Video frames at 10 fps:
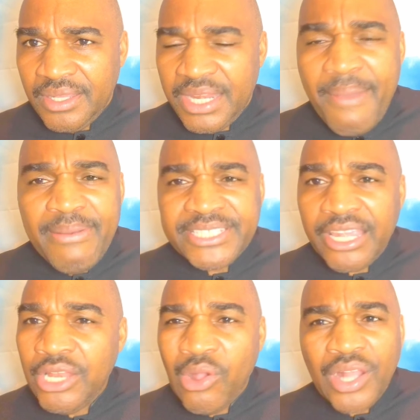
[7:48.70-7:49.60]
The Bible
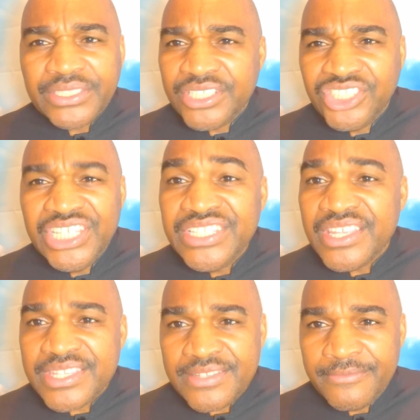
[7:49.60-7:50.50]
says, look unto
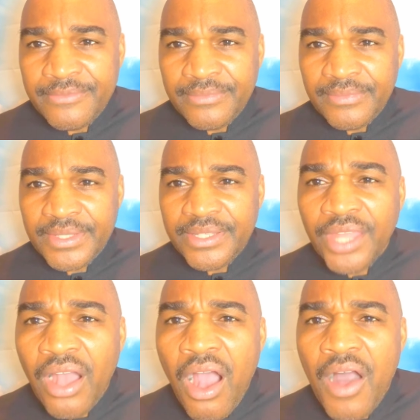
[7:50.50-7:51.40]
Jesus,
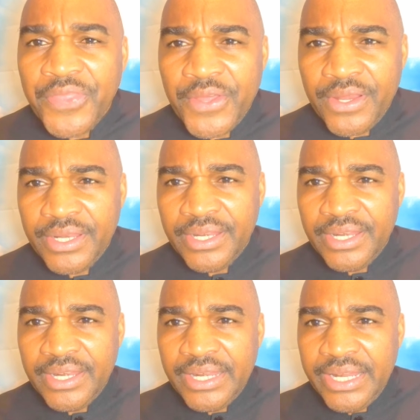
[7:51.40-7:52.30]
the author
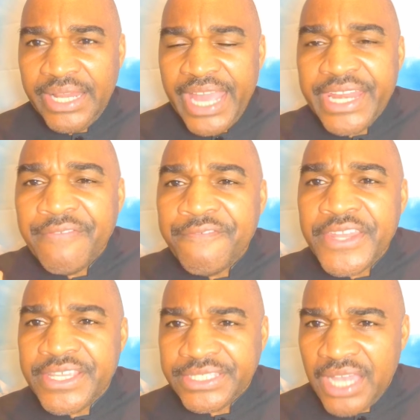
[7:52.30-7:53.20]
and the
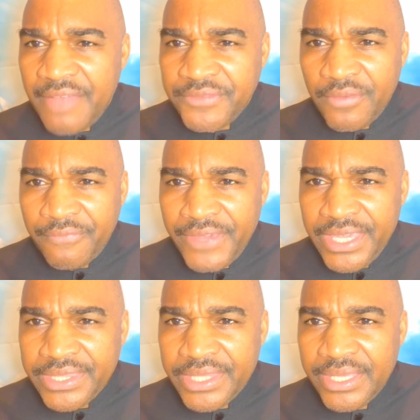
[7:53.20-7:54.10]
finisher of your
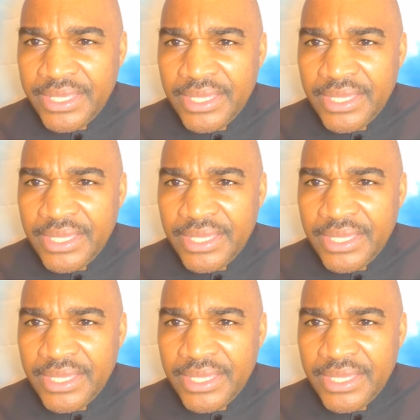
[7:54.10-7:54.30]
faith.